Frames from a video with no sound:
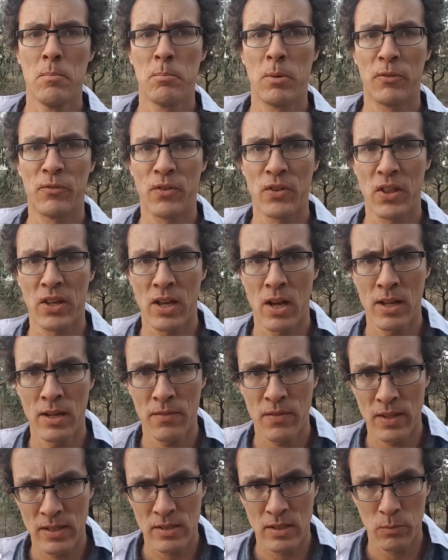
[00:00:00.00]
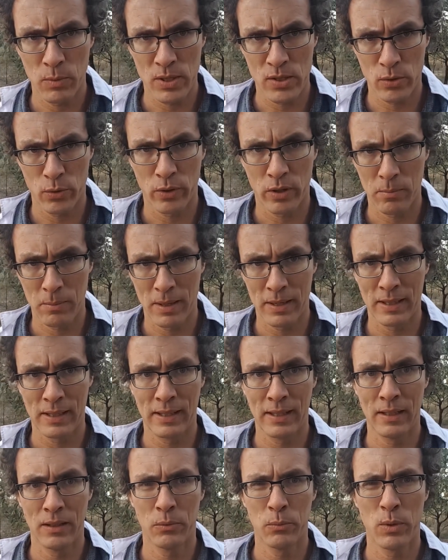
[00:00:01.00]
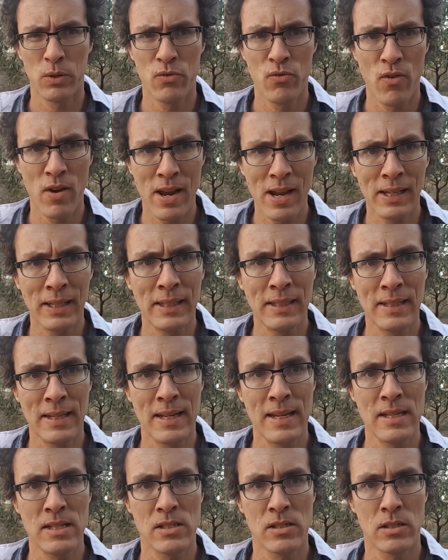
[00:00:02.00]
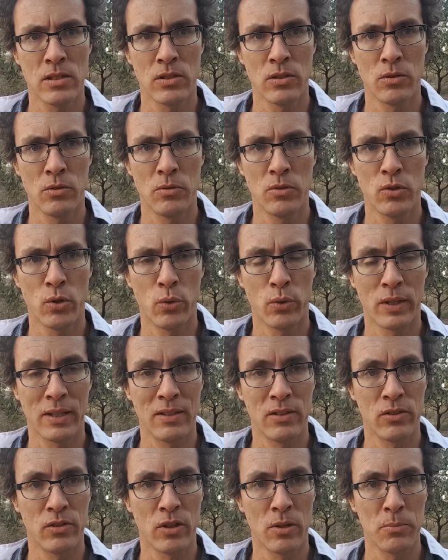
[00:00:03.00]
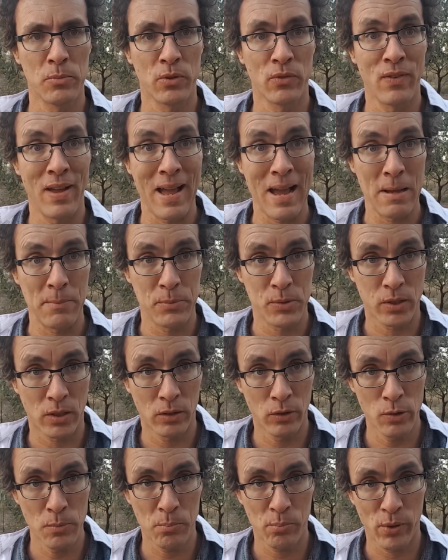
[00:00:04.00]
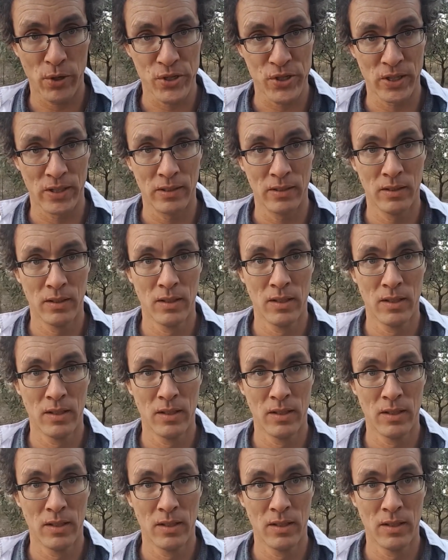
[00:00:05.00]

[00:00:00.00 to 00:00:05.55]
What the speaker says: But for the kind of things that we're talking about here, we really need to talk in terms of absolute pressure,